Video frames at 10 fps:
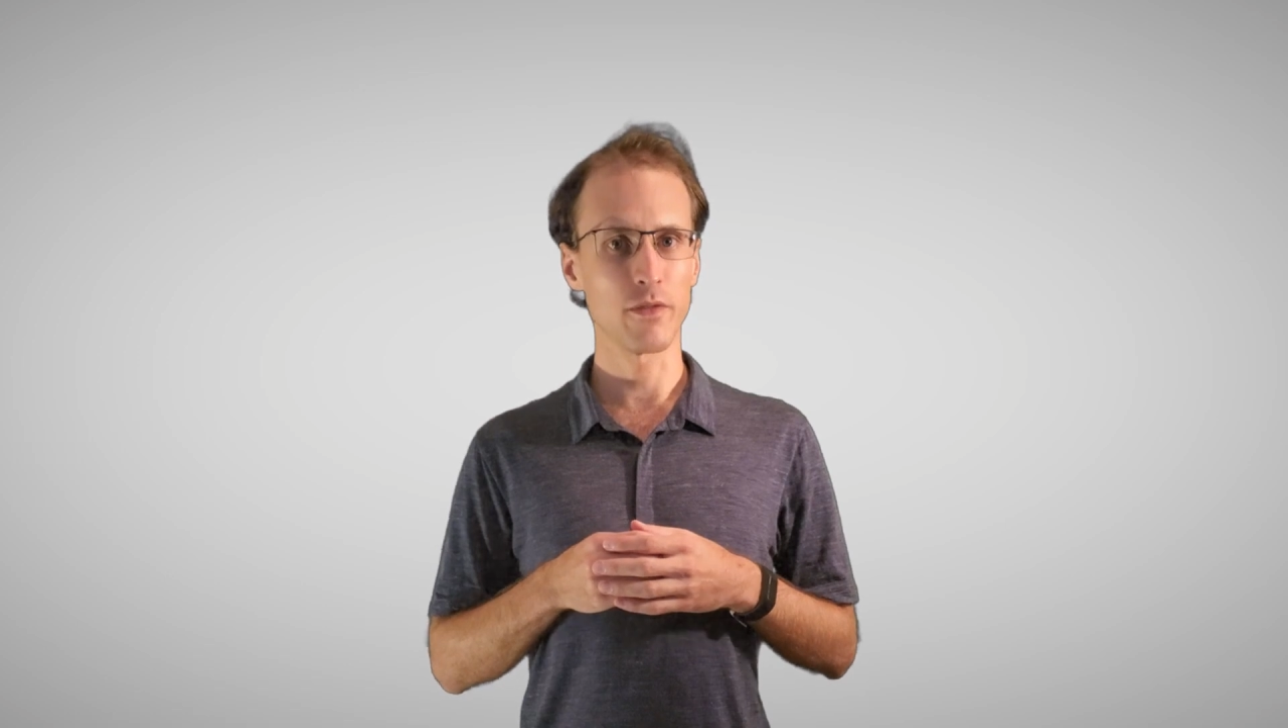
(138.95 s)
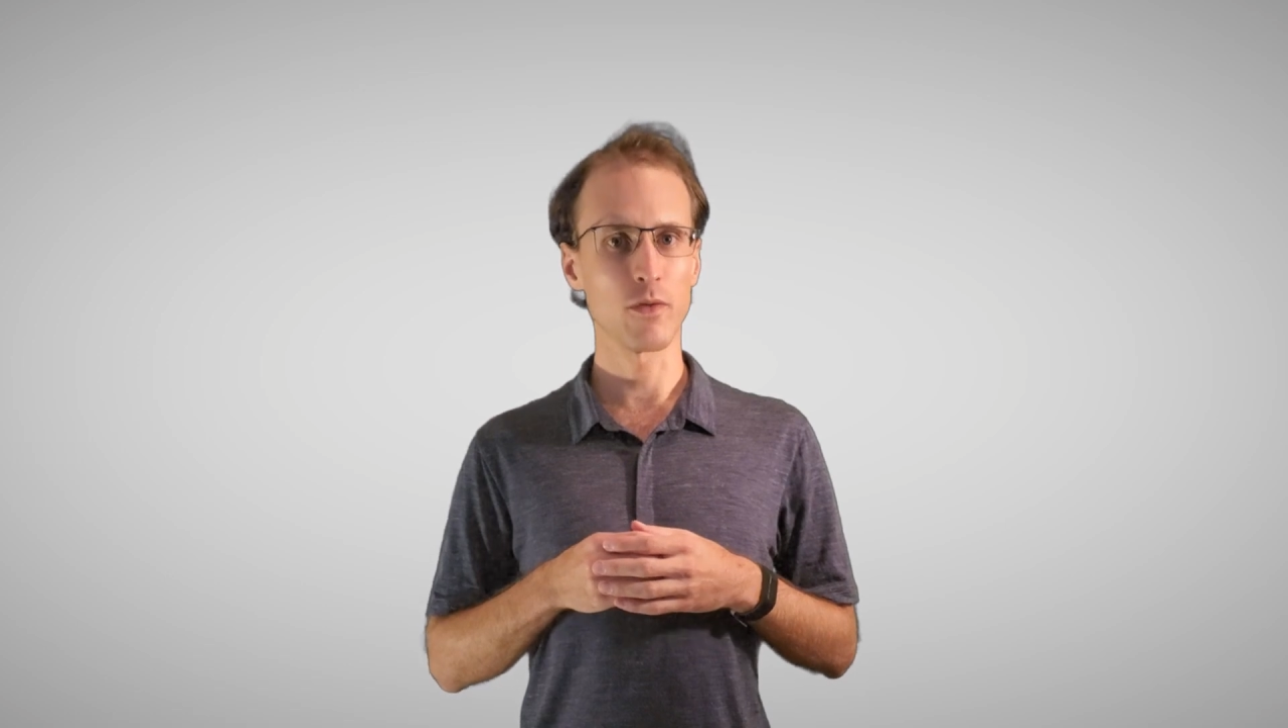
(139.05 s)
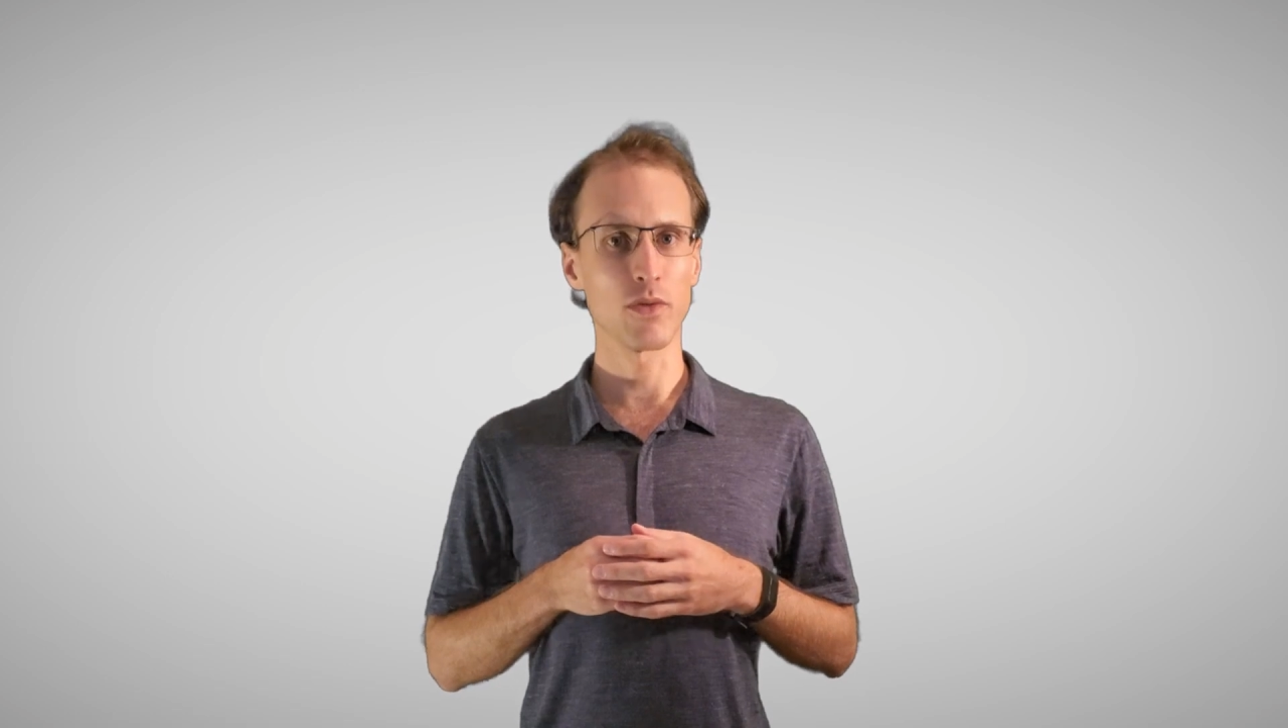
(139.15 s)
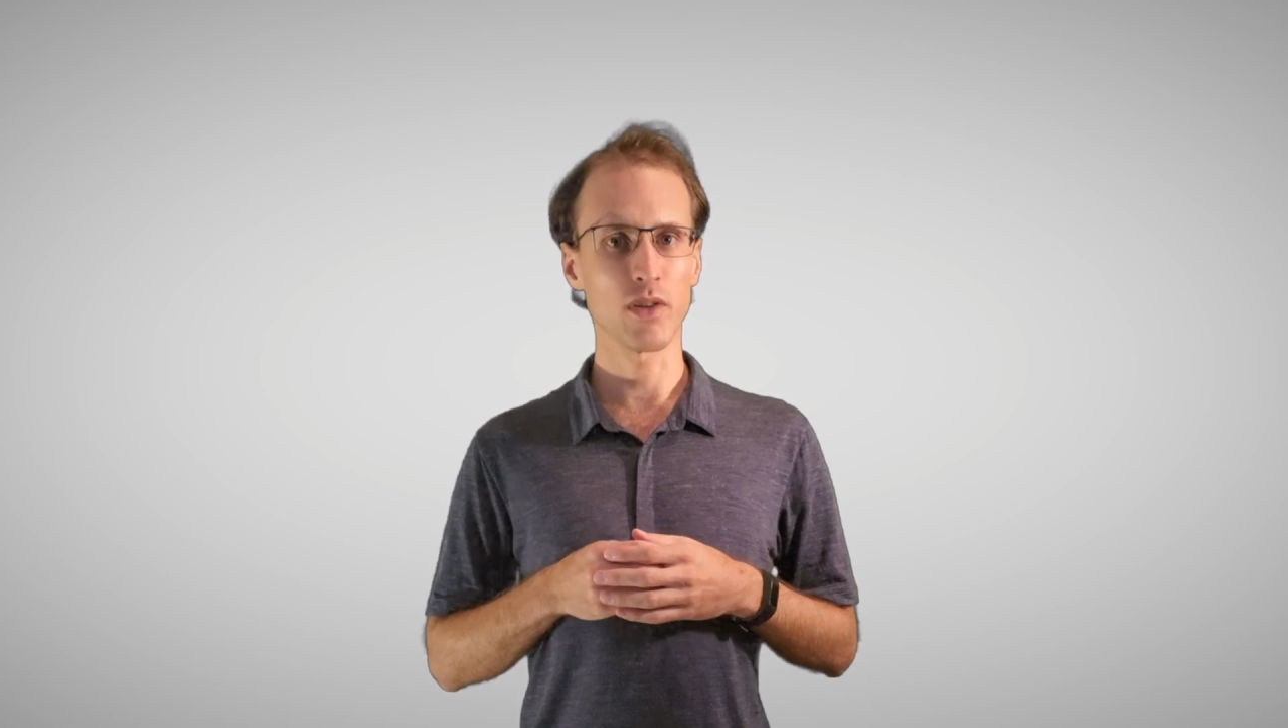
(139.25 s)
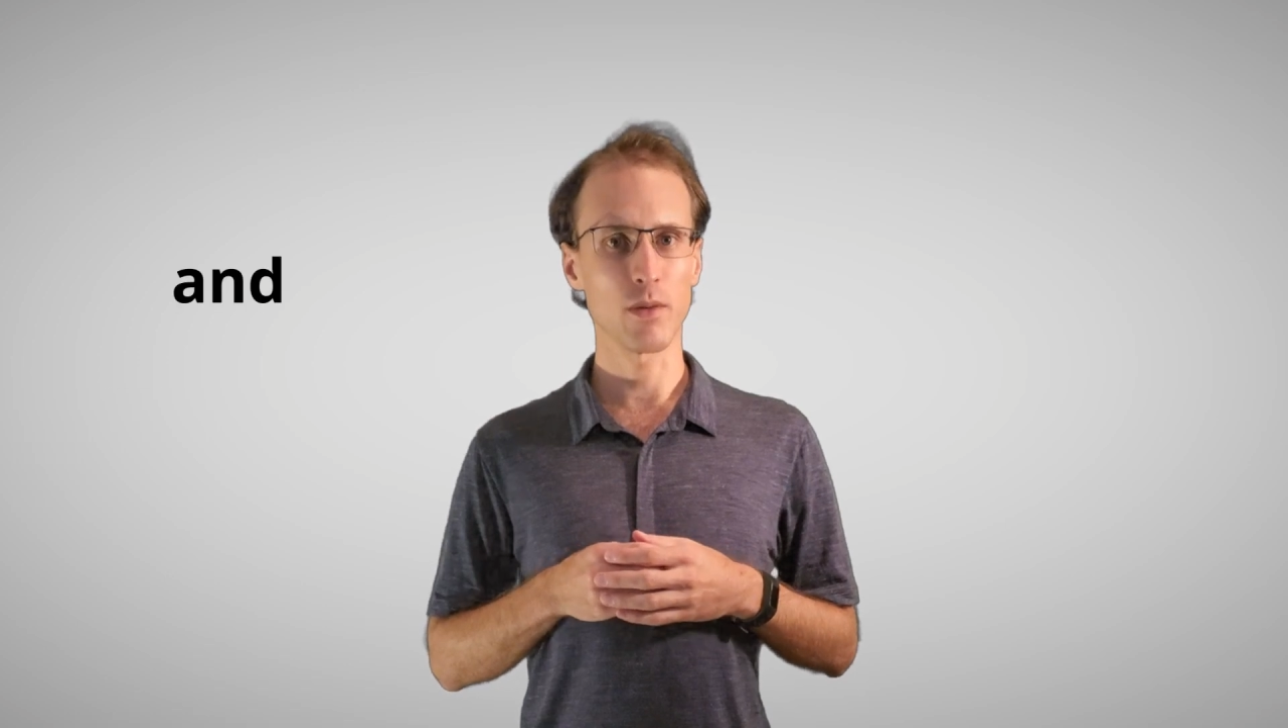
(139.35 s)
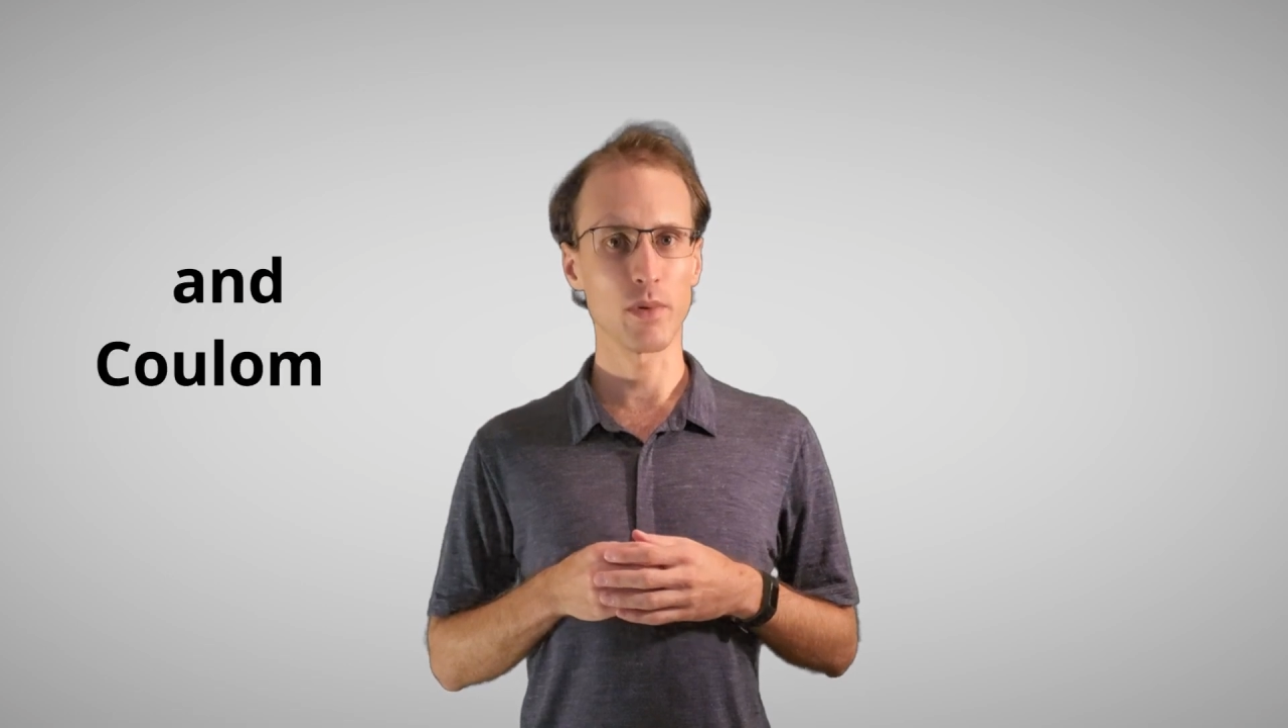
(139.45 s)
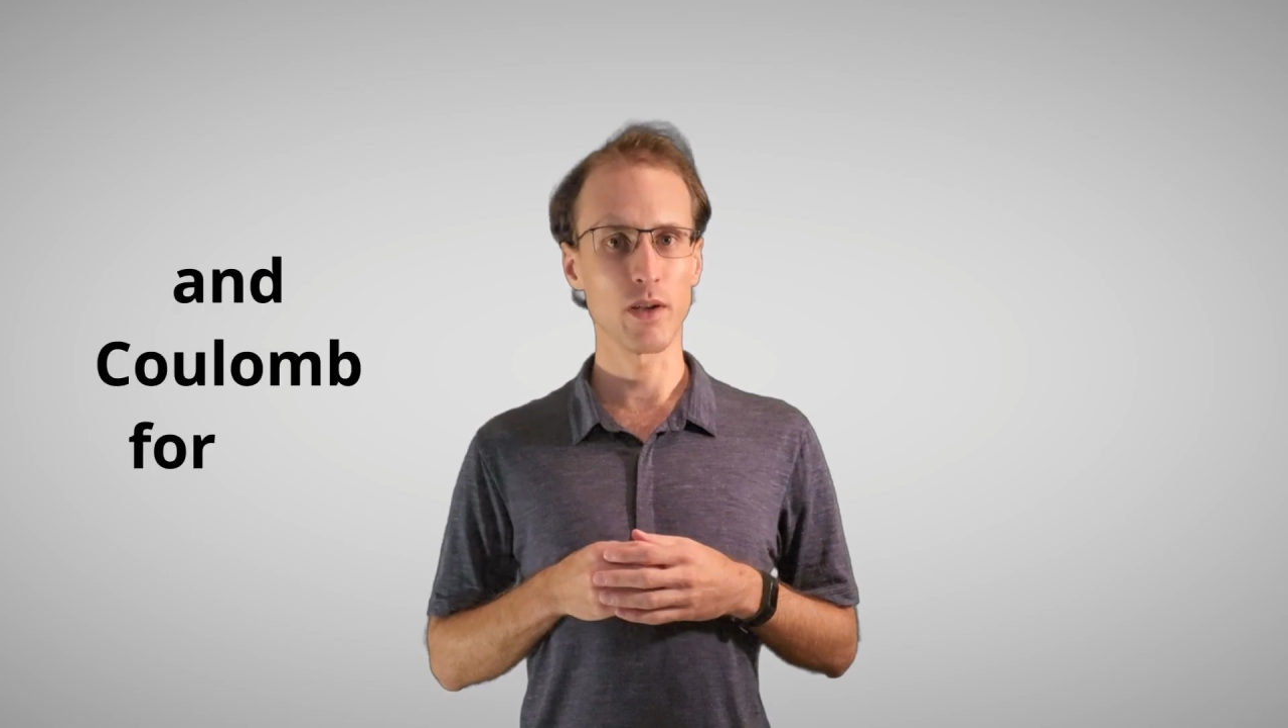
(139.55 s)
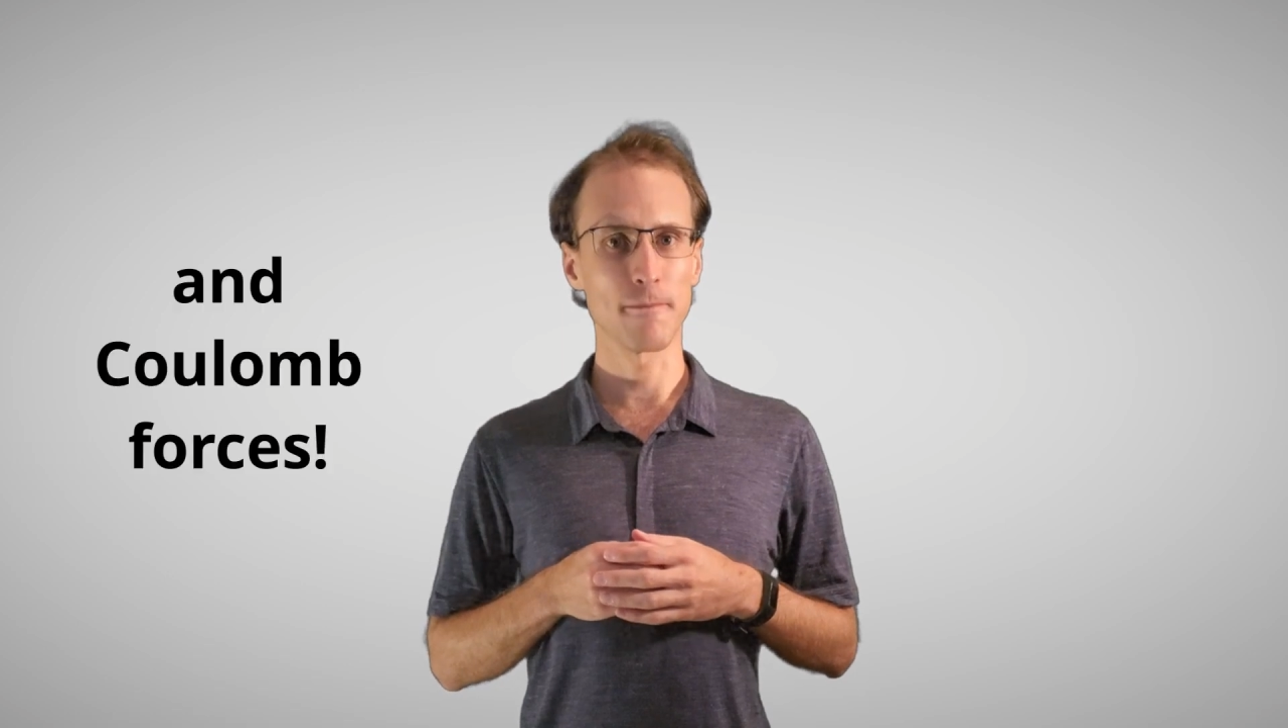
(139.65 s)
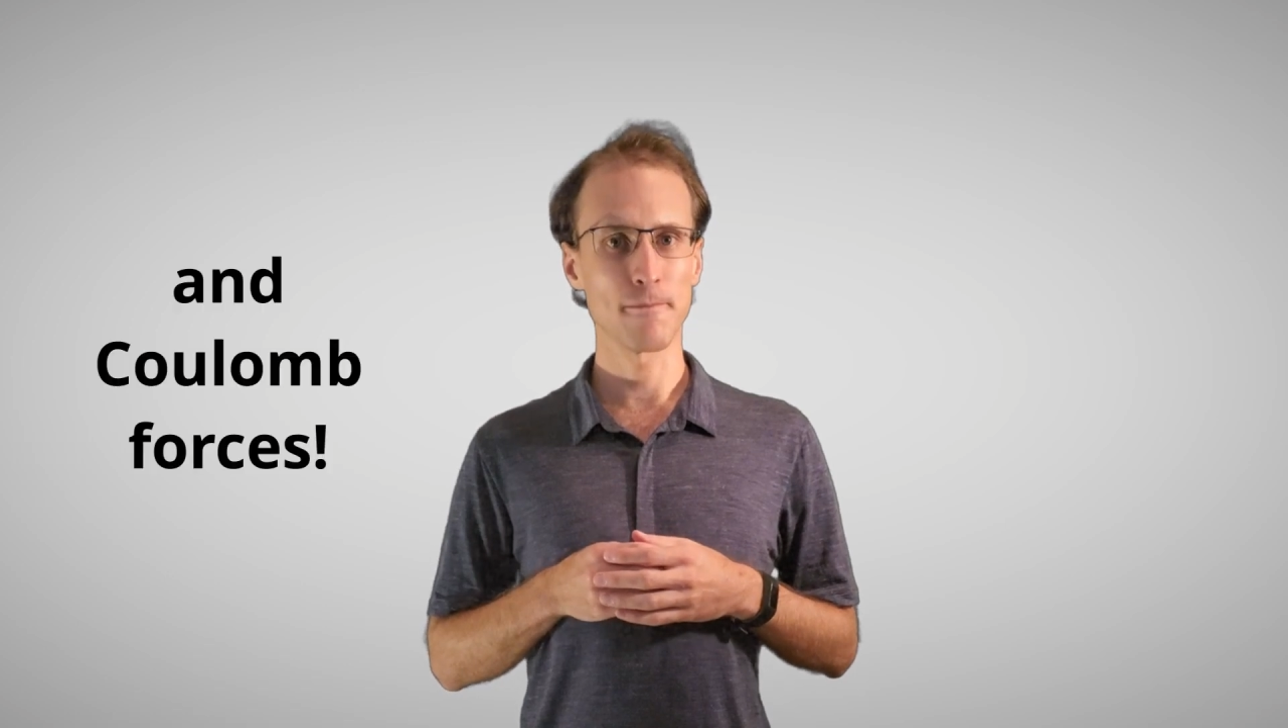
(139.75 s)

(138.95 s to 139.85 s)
force coupling.